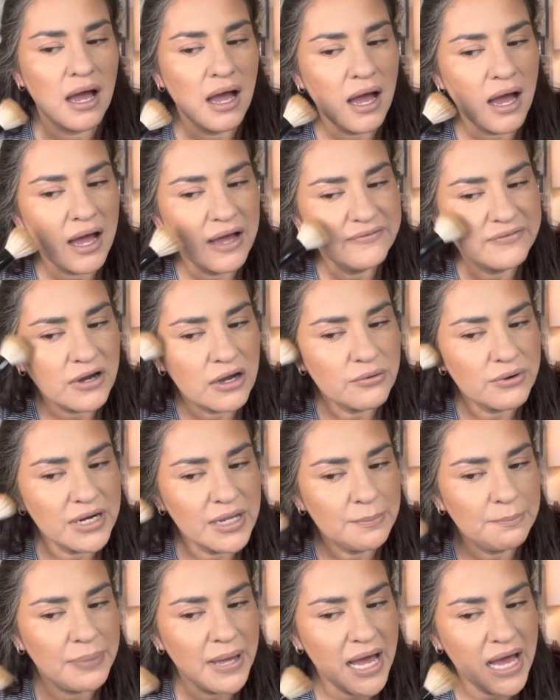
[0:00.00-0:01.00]
I've already
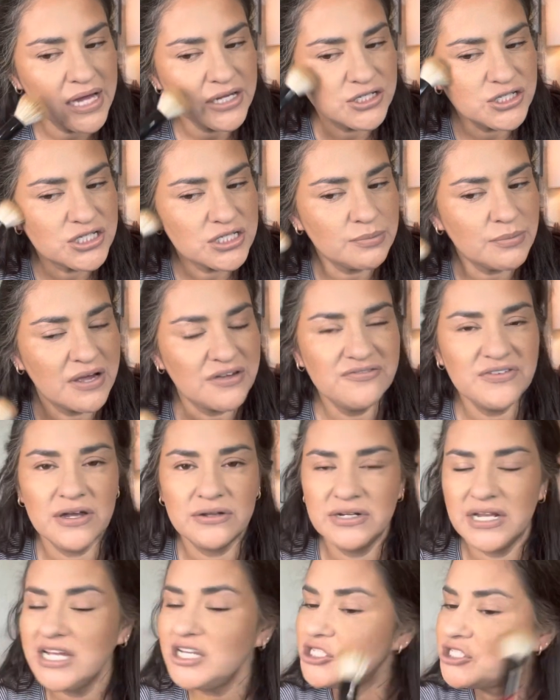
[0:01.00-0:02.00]
patched my
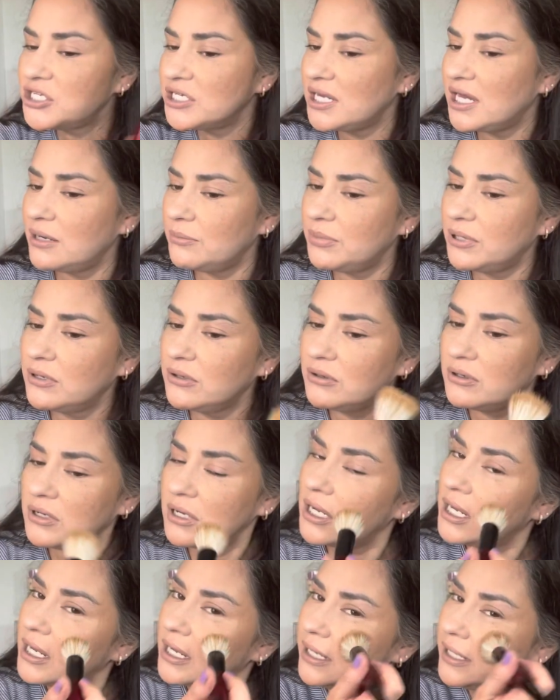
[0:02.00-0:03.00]
foundation up
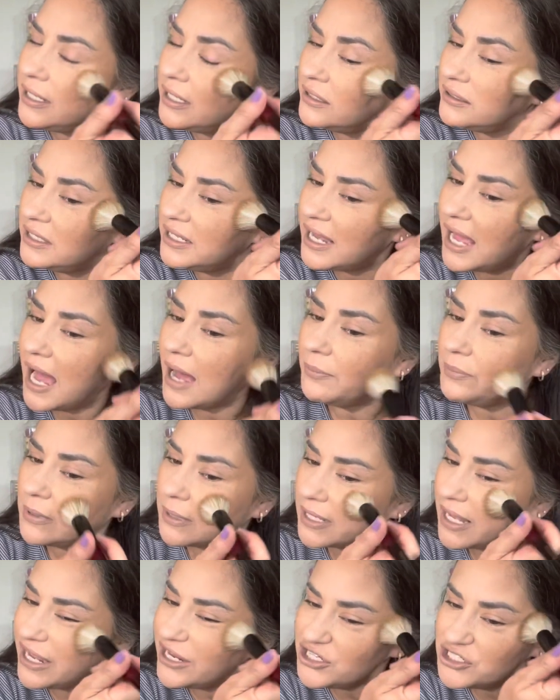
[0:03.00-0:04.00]
in the
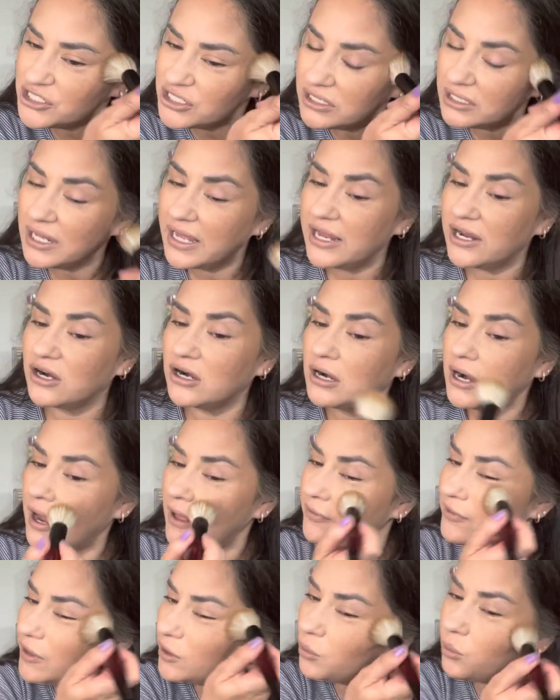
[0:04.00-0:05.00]
application layer.
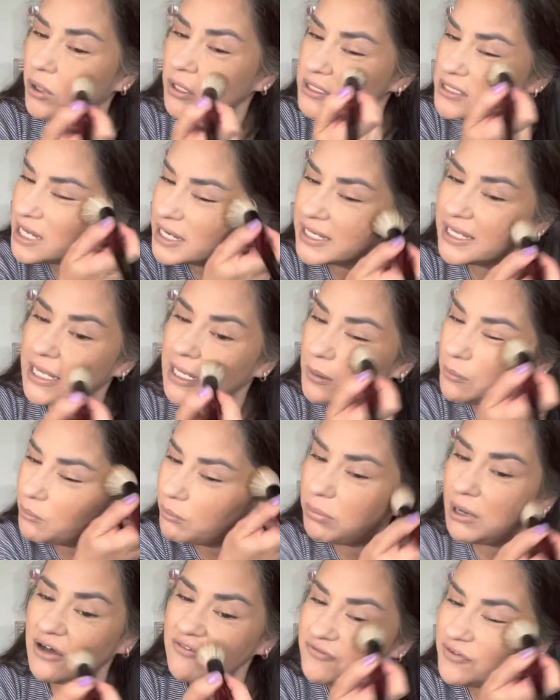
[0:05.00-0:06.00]
And then once I keep
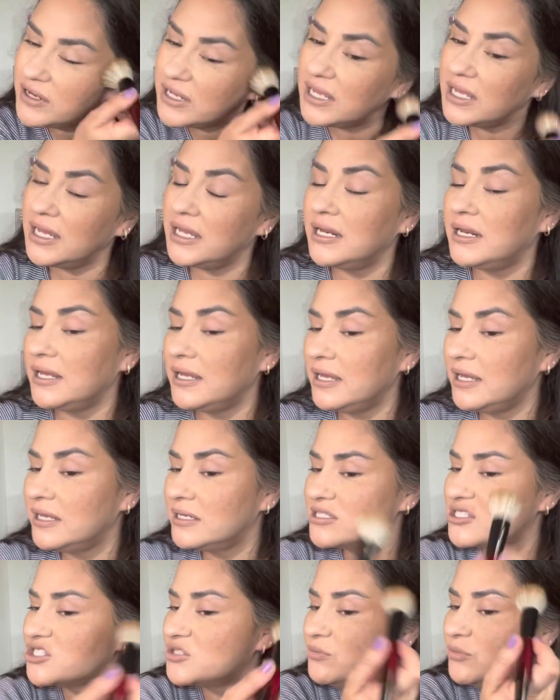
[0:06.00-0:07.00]
buffing it,
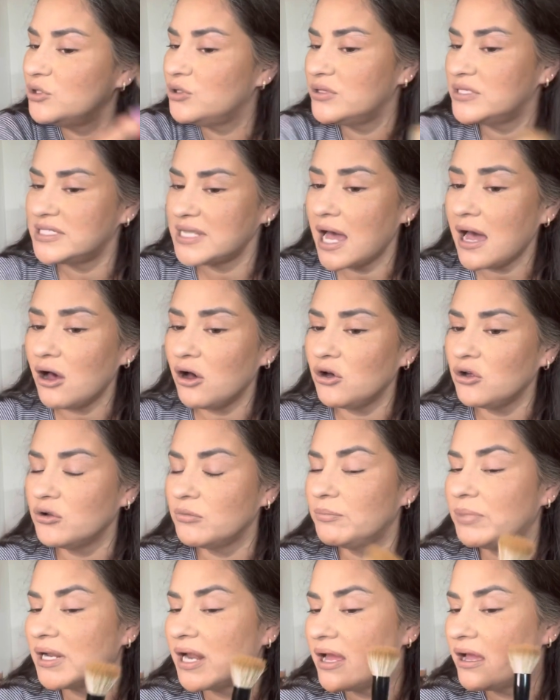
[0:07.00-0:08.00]
it smooths
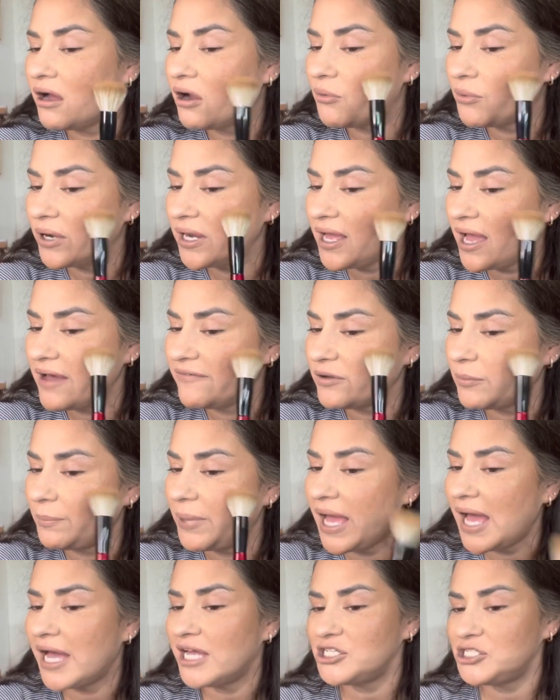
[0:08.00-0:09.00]
out, but I already have a
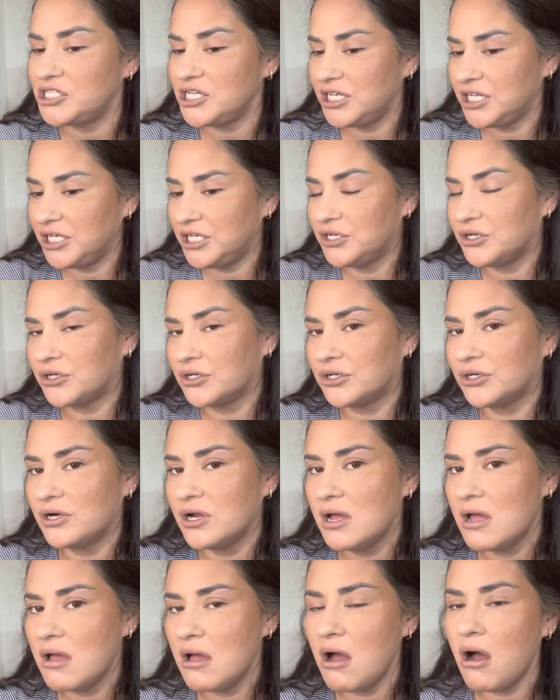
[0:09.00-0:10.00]
patch here
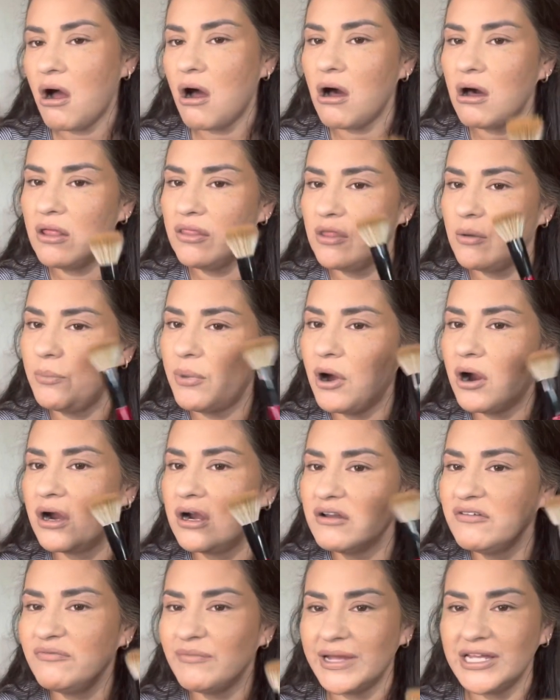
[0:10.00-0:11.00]
on the part
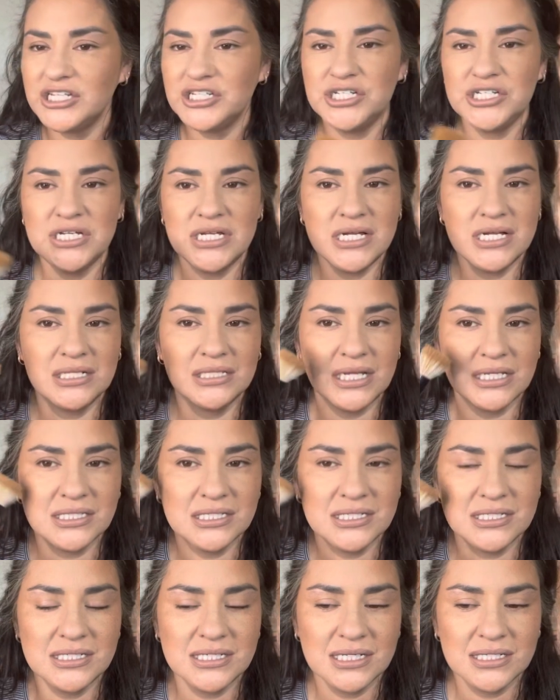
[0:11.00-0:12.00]
of my cheek that
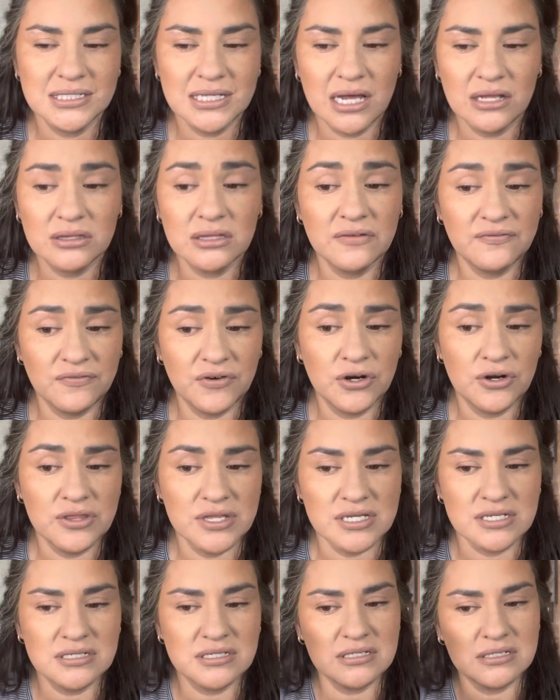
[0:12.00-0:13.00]
sticks out the
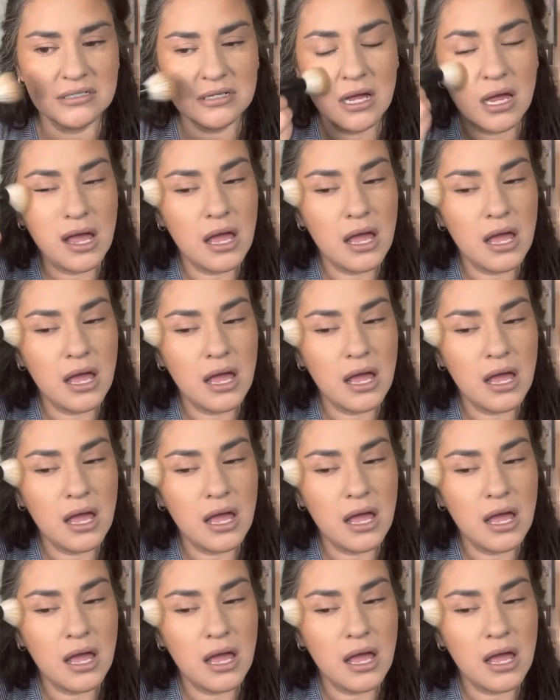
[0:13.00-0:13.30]
furthest.